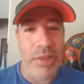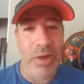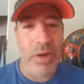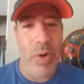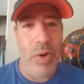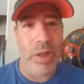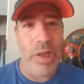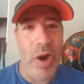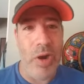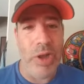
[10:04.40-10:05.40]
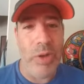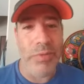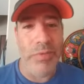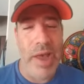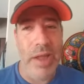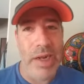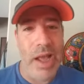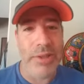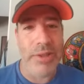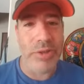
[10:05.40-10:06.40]
according to the article, was found in
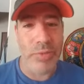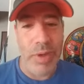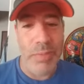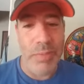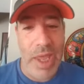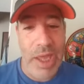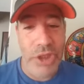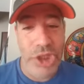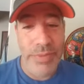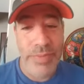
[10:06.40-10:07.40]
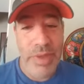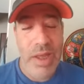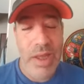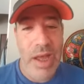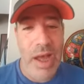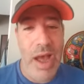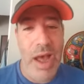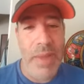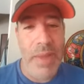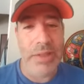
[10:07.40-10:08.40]
Oskar's rib cage.
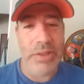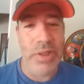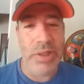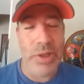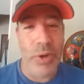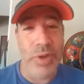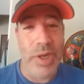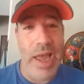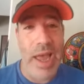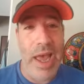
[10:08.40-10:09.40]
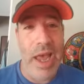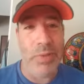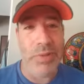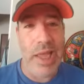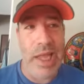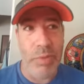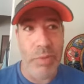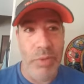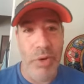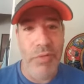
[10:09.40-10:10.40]
And so the surgery he had was they had to
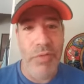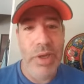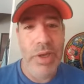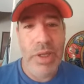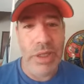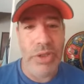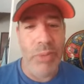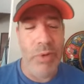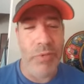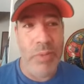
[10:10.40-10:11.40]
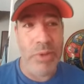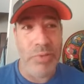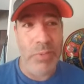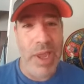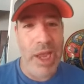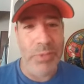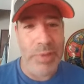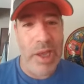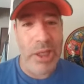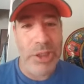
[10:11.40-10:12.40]
remove the tumor from his rib cage, but
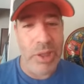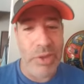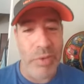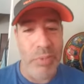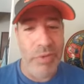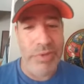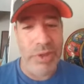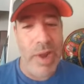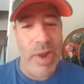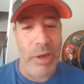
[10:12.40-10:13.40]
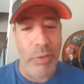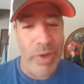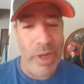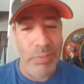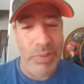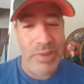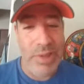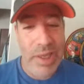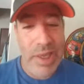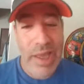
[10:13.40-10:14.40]
they also had to remove surrounding ribs.
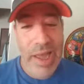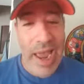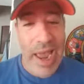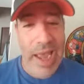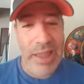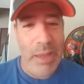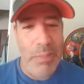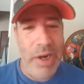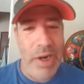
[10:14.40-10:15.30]
And they put in